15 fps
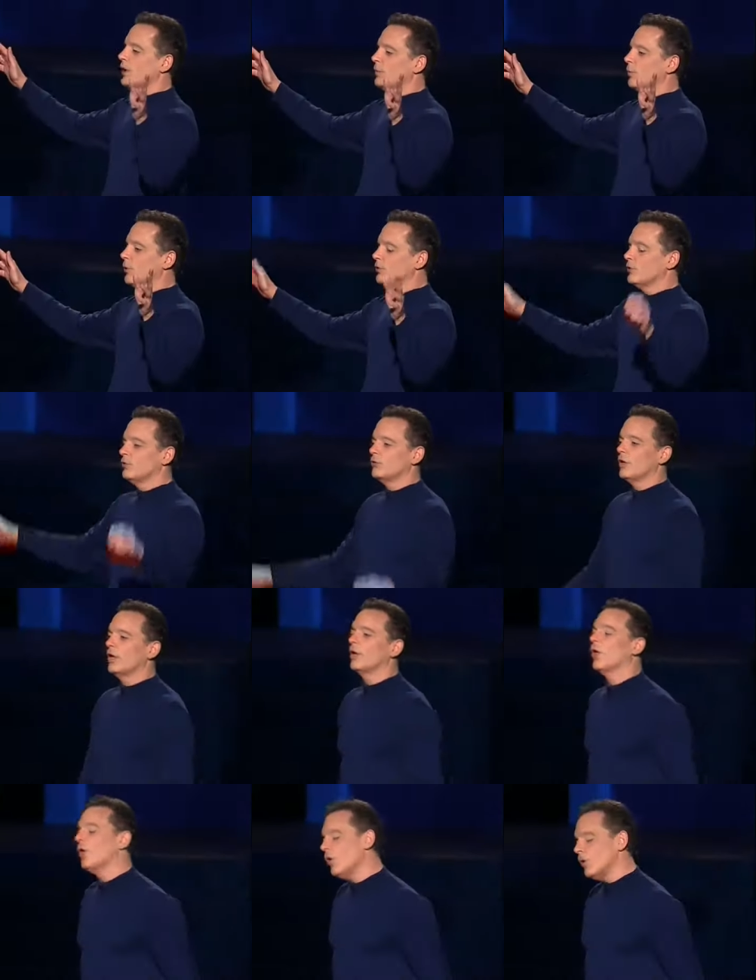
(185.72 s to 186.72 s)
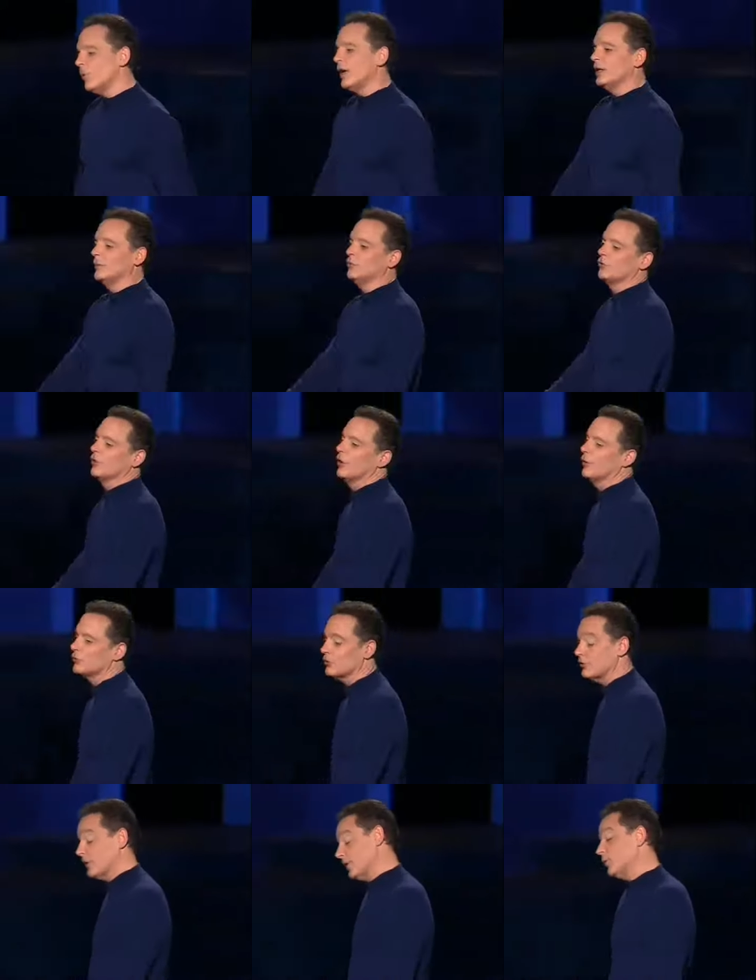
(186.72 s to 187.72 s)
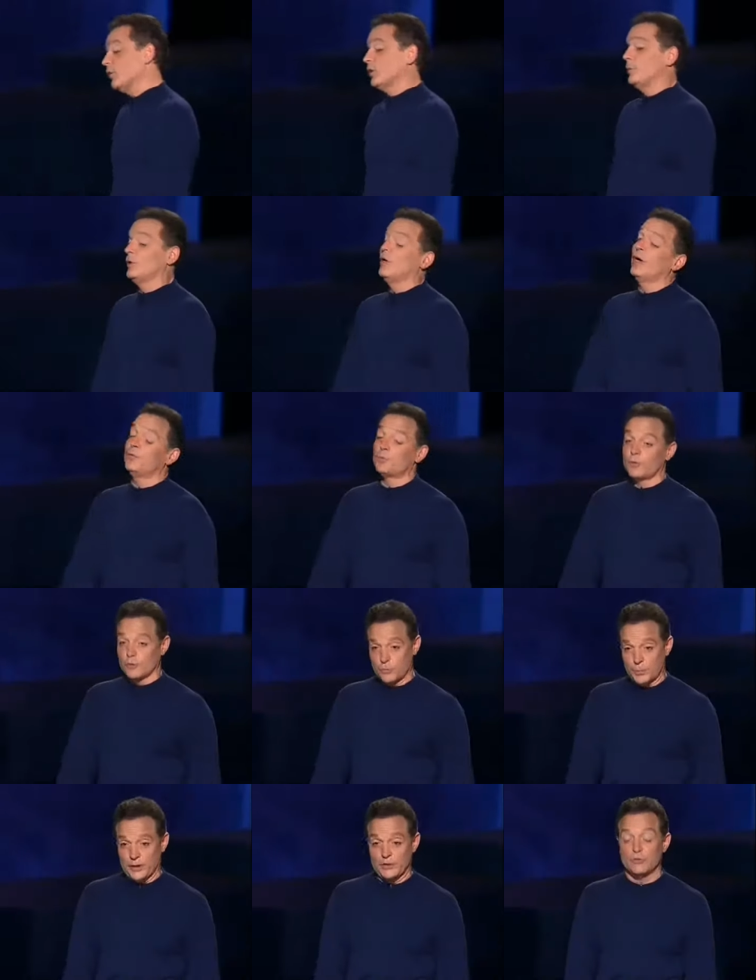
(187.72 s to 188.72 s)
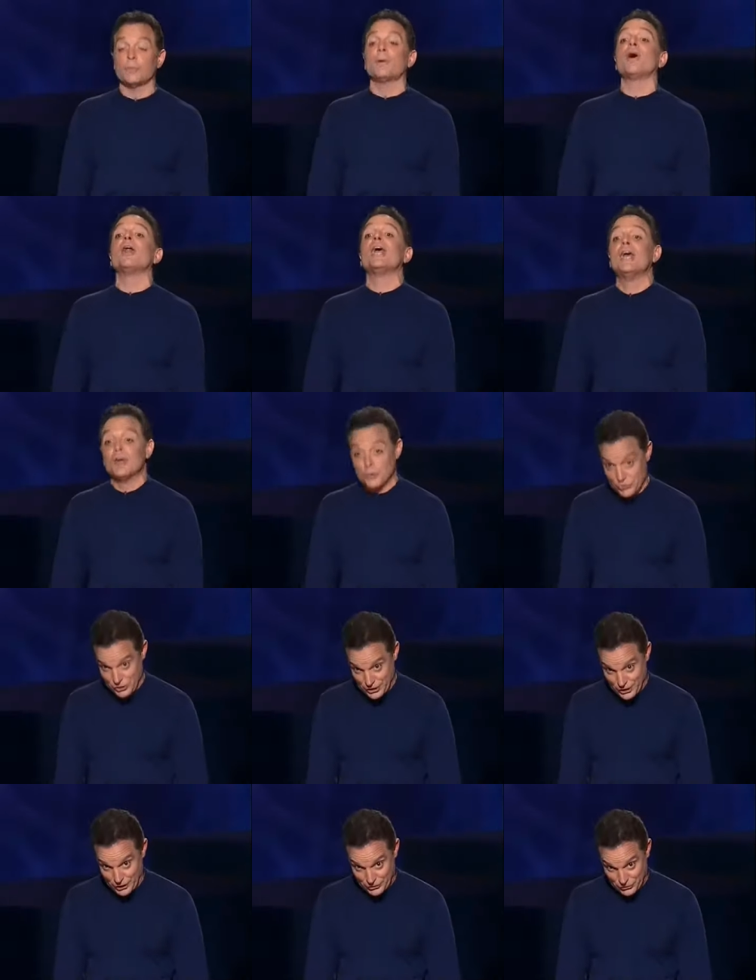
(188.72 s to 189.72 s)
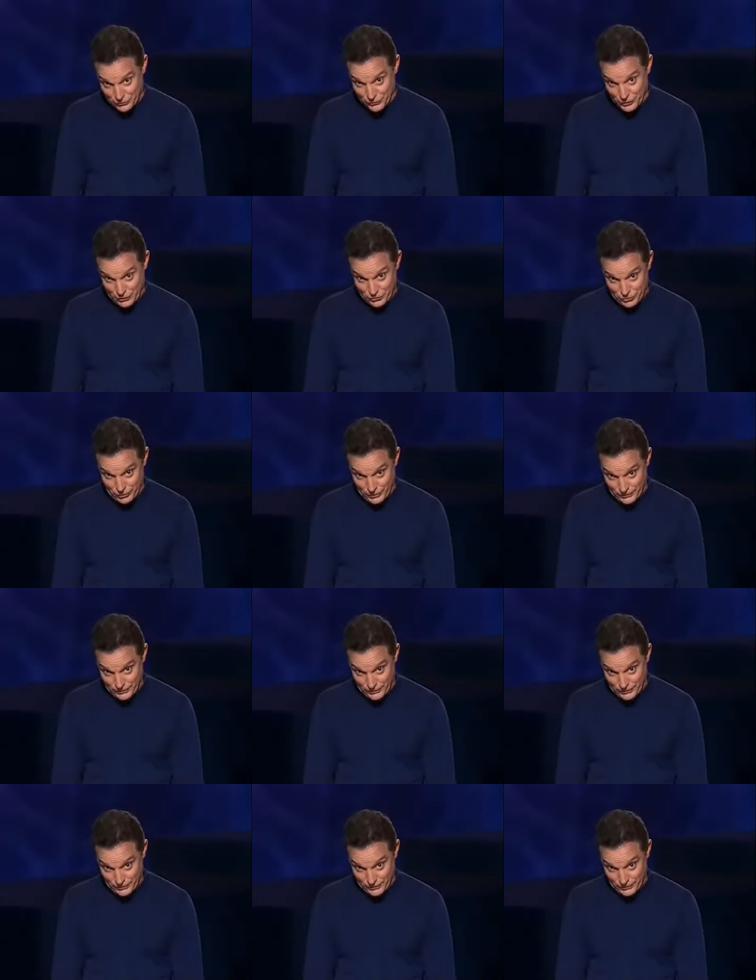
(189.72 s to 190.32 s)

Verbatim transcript: person jet all by themselves because they don't want to be late for a speech about energy conservation.